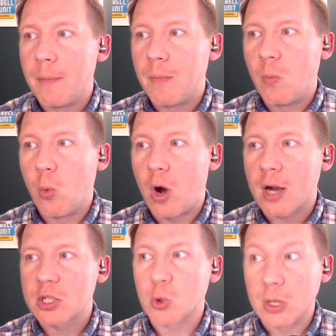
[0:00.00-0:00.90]

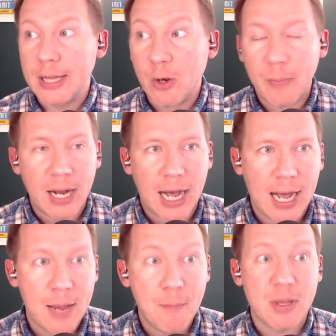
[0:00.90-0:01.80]
walks are a little bit
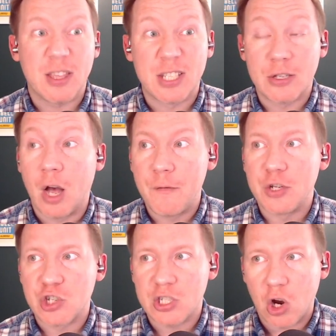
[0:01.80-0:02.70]
high, but the stuff
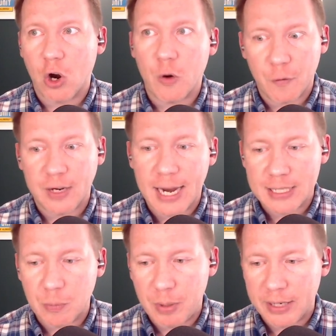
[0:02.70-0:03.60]
is just hard for
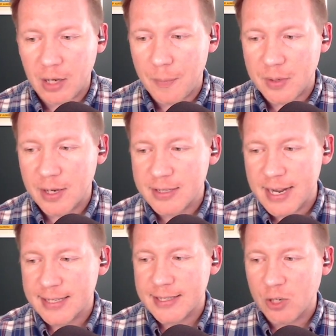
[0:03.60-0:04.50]
guys to pick up. Doesn't
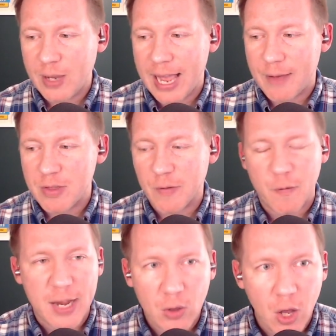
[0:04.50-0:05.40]
necessarily have the
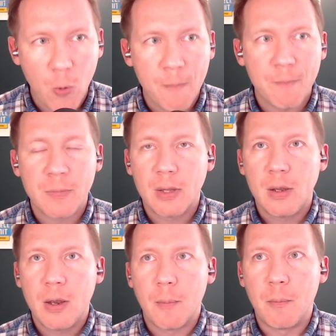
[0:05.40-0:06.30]
velo,
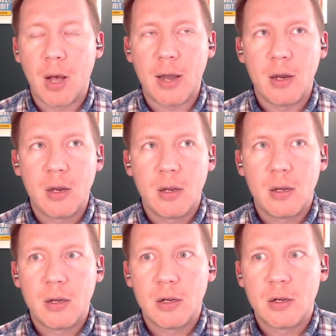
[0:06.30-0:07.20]
but
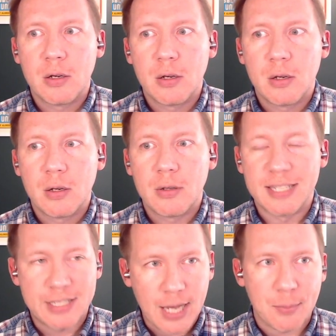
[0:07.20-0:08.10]

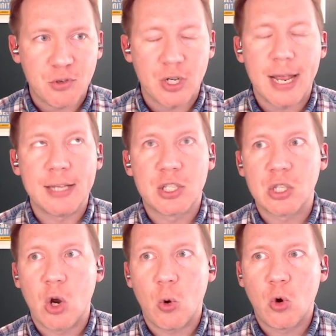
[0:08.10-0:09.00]
deception. And
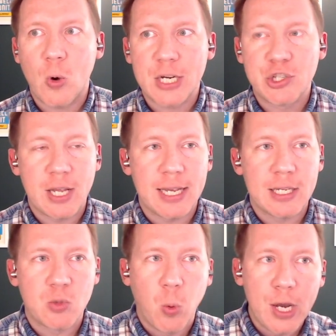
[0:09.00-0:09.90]
so question
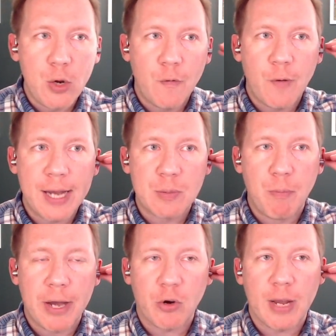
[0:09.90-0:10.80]
is, when you face
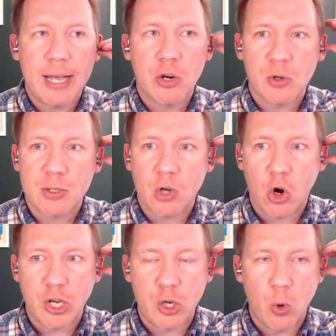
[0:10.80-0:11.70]
better hitters, are
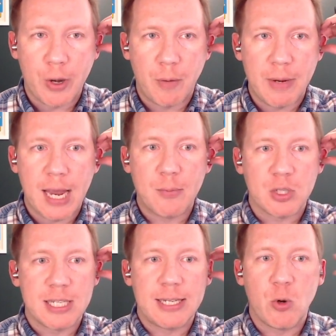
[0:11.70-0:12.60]
you going to be able to
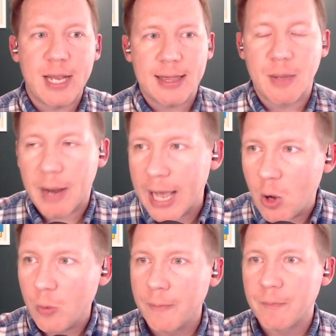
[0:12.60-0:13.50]
still get them
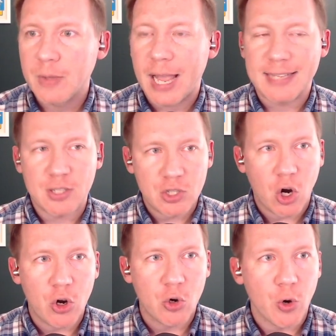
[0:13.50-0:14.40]
out as a
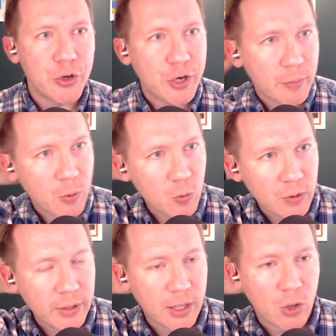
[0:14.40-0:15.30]
starter, or are you going to
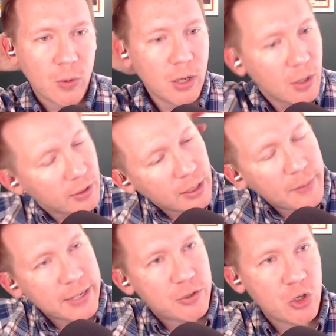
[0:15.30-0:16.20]
be,
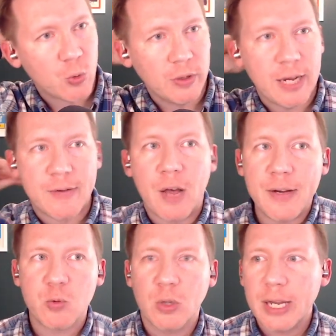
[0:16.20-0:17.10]
limited to relief? Now, if
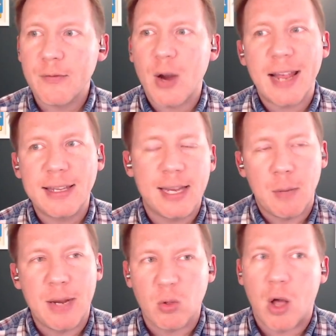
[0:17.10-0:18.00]
he's reliever, I think he could
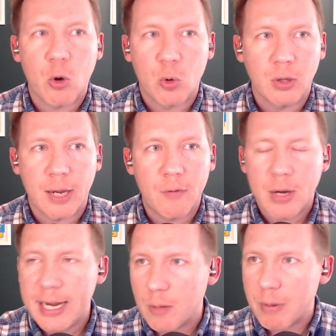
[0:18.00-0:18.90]
be a long reliever.
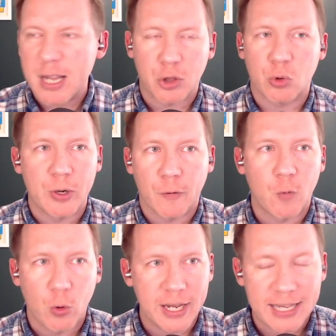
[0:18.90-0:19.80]
He could be a 3 or
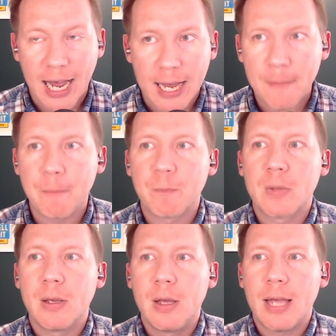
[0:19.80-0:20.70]
4 inning guy.
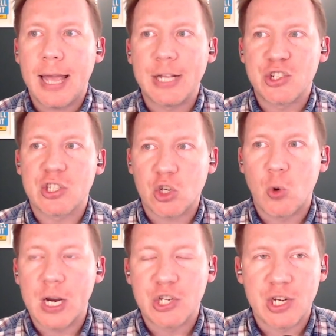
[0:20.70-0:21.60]
It's just a
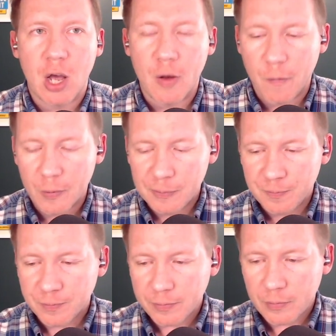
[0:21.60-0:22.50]
question of
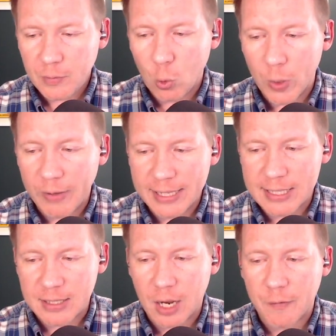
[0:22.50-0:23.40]
will his
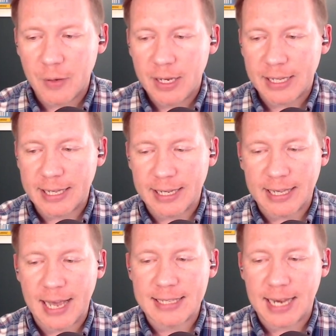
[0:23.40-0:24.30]
stuff get
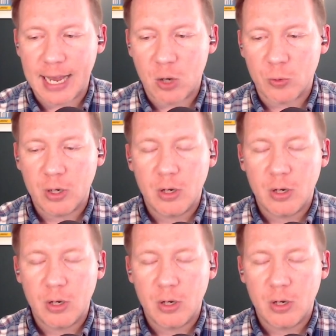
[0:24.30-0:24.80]
guys out